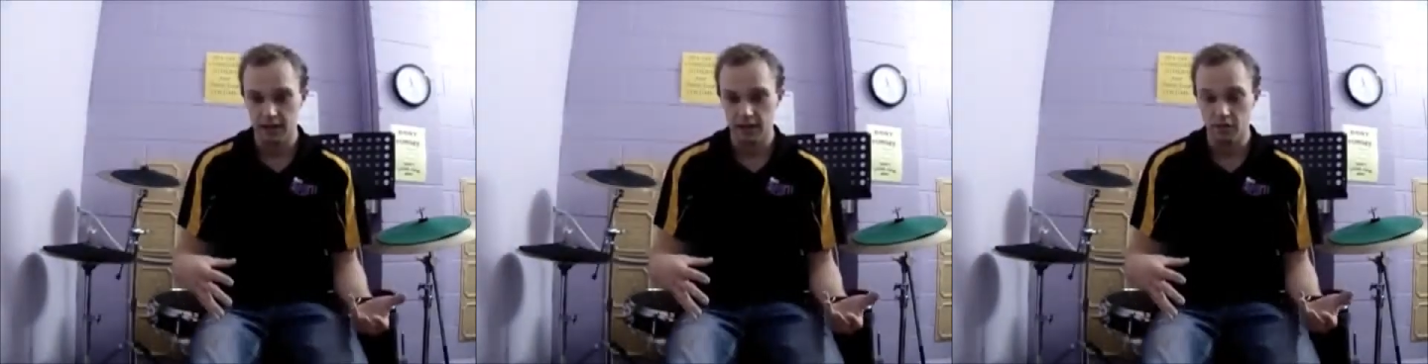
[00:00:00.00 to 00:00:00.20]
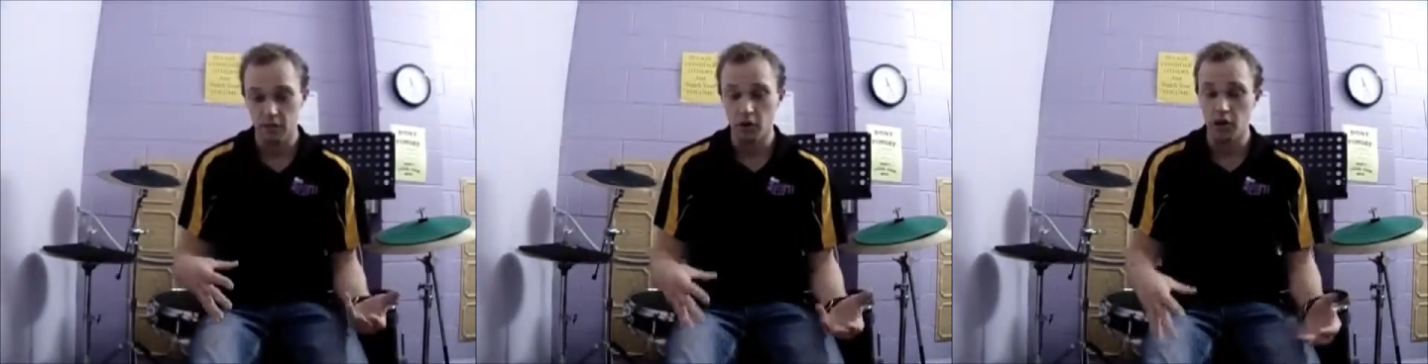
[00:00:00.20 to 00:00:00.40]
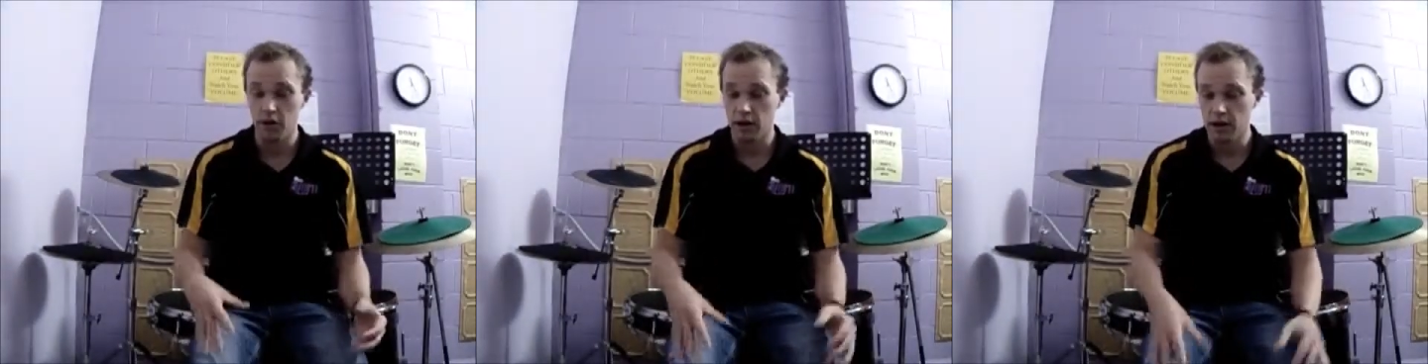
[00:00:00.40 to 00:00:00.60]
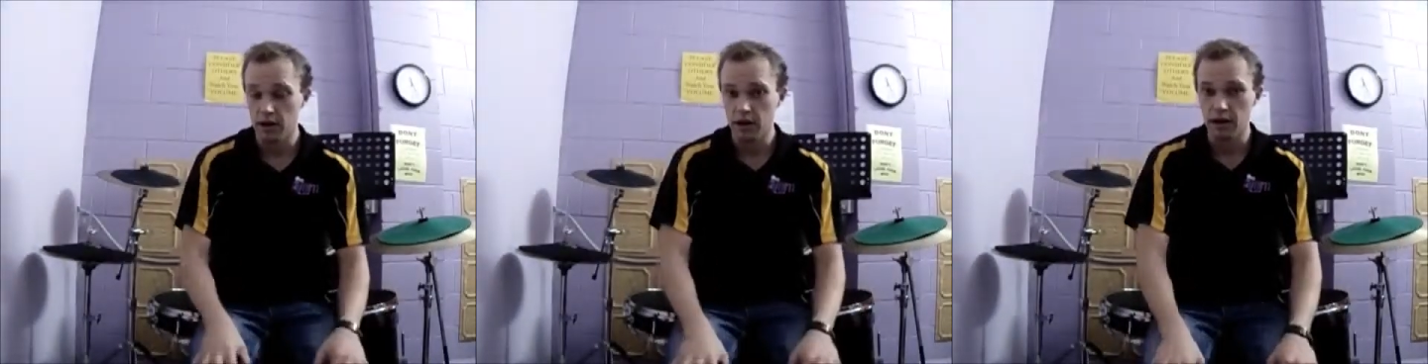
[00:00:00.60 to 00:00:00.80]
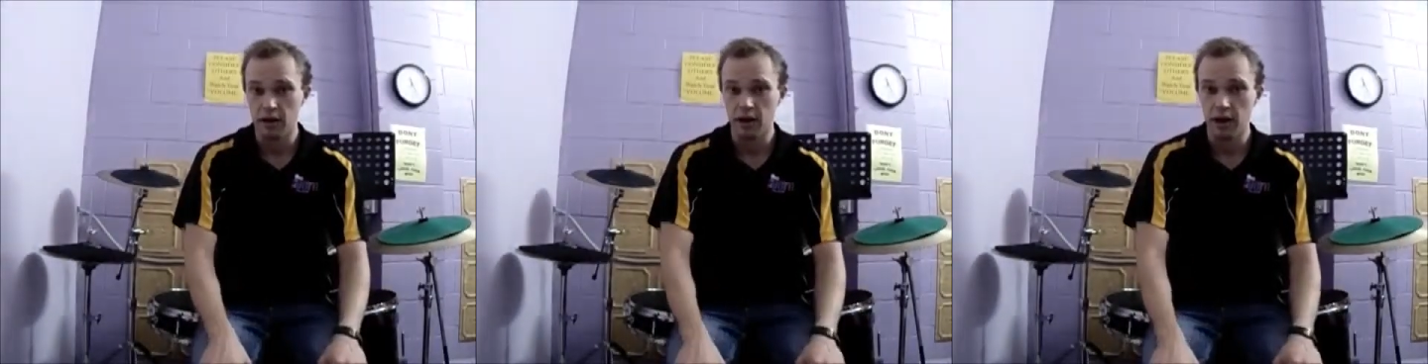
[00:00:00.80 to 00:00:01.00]
in my
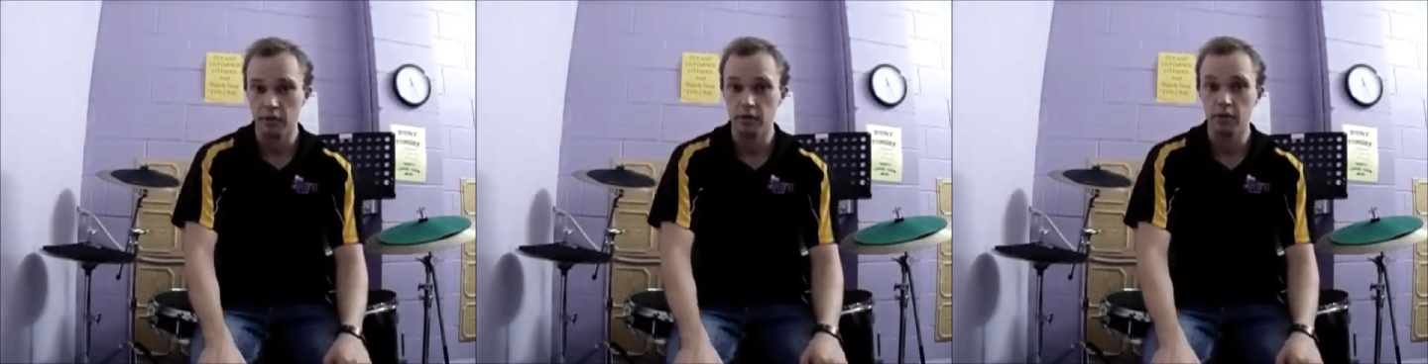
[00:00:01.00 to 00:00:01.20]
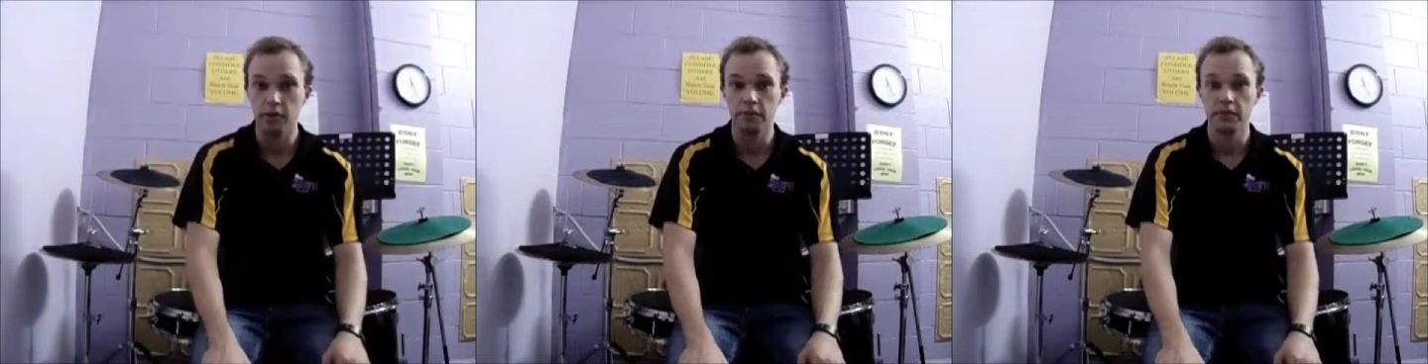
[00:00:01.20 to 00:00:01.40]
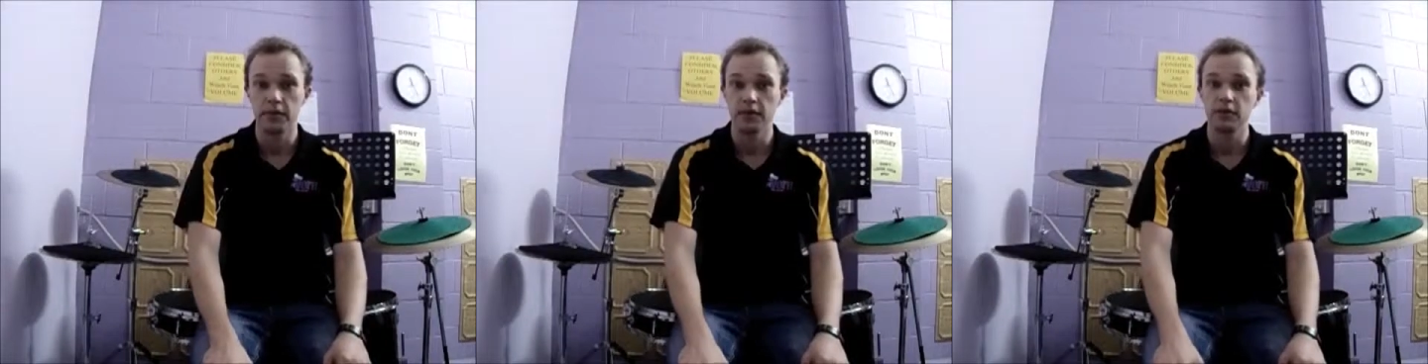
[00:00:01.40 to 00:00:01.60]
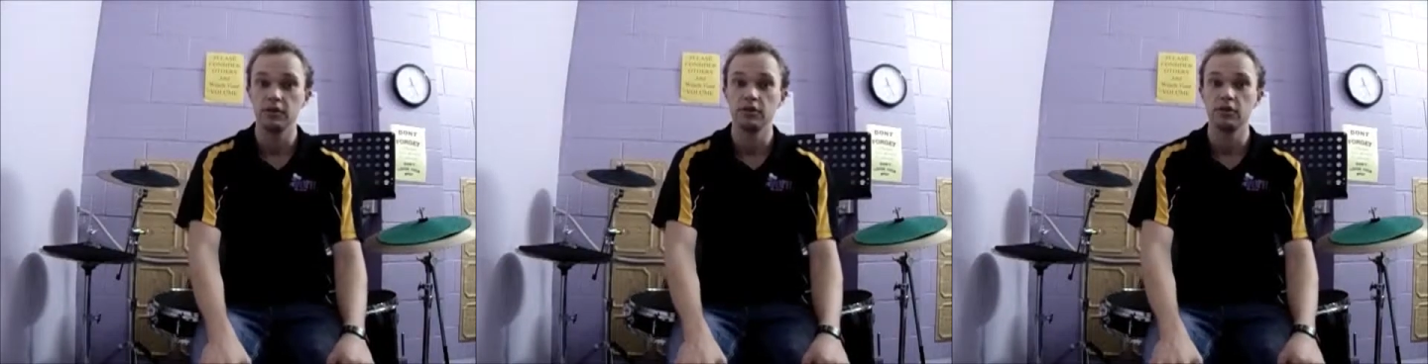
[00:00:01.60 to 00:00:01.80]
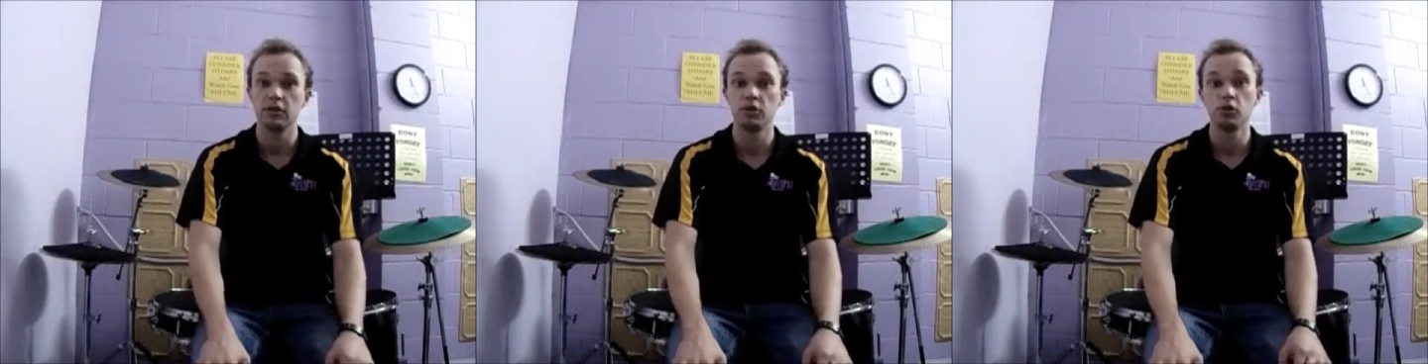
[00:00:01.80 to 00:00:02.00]
humble
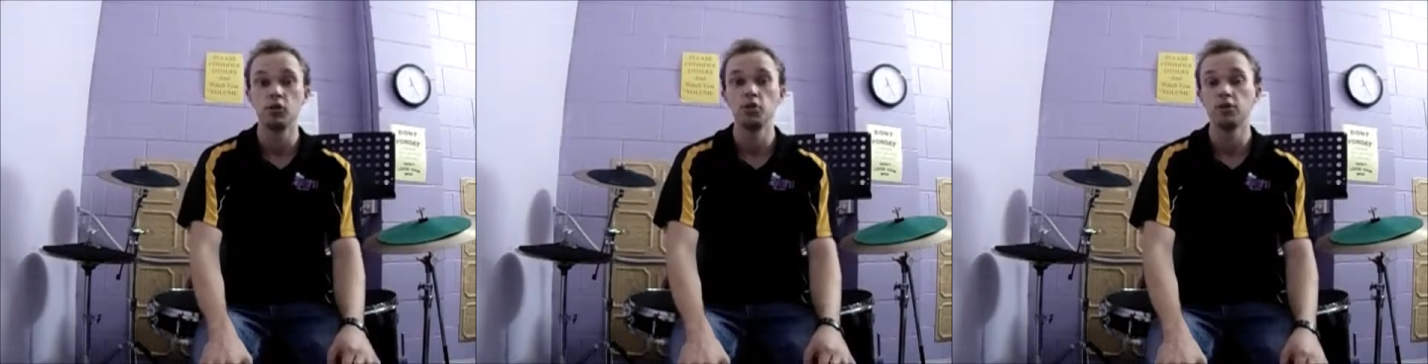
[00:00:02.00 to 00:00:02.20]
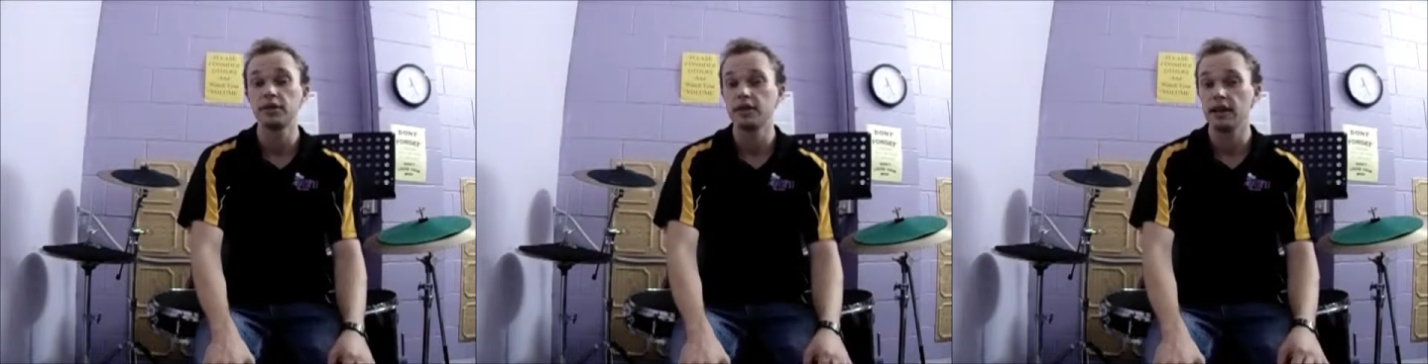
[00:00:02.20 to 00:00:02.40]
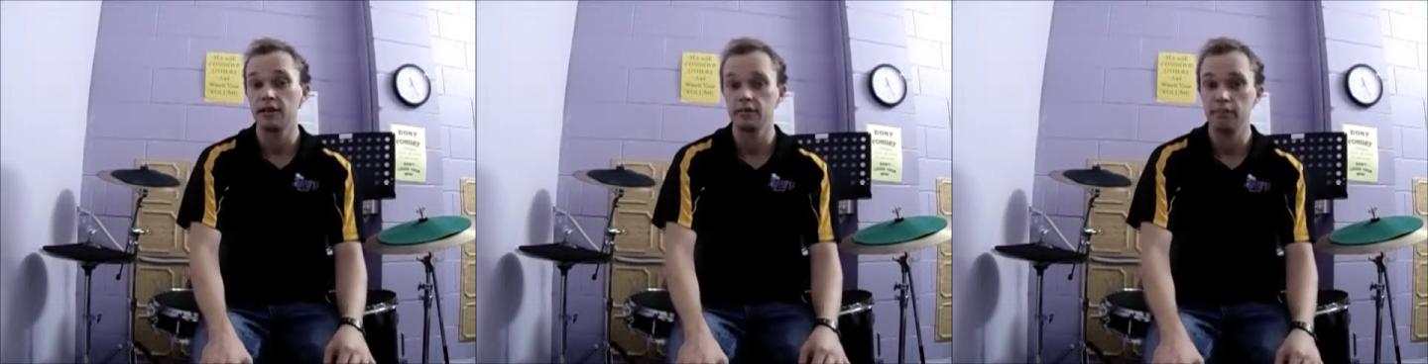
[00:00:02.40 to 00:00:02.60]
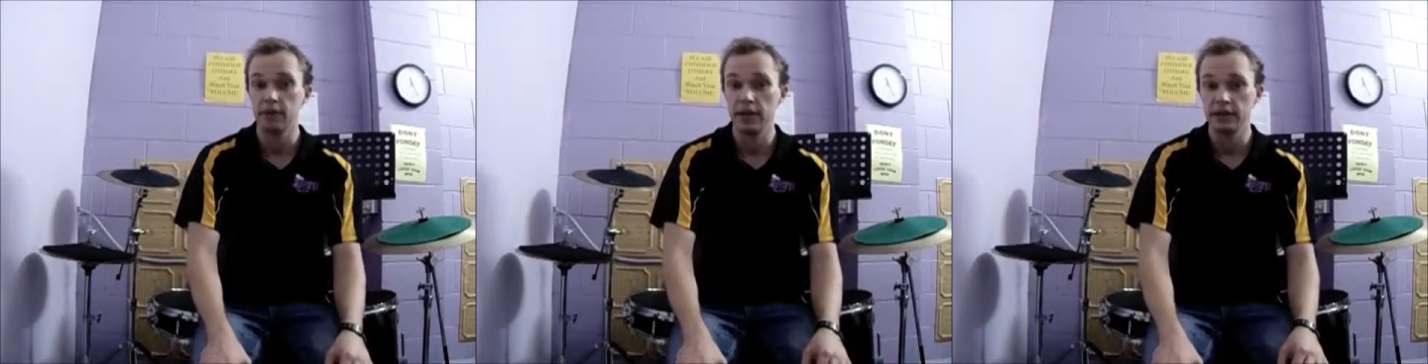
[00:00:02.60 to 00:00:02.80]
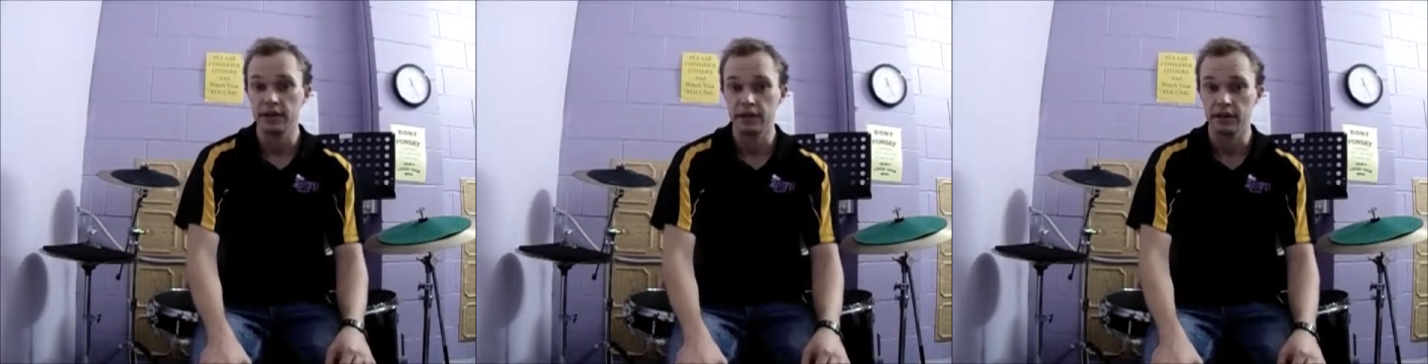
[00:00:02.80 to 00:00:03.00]
opinion, do sound
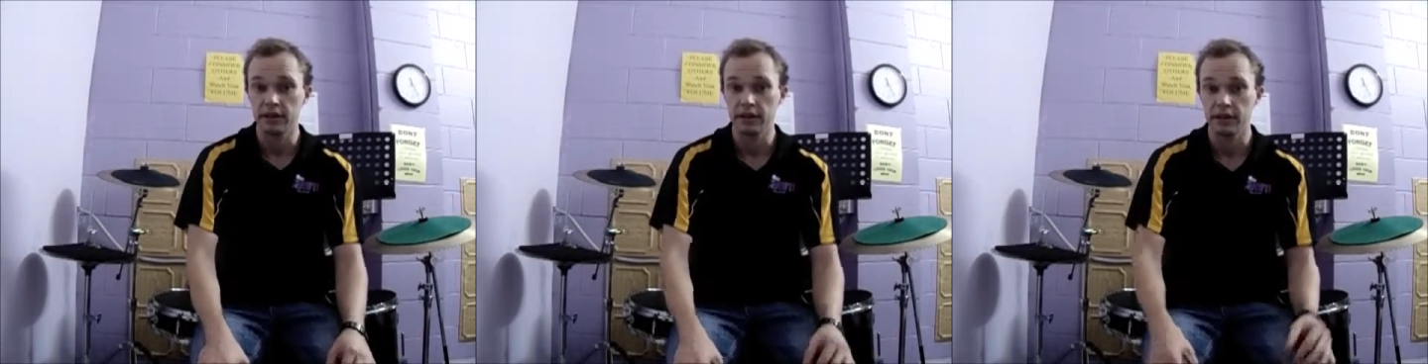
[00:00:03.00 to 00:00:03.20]
better.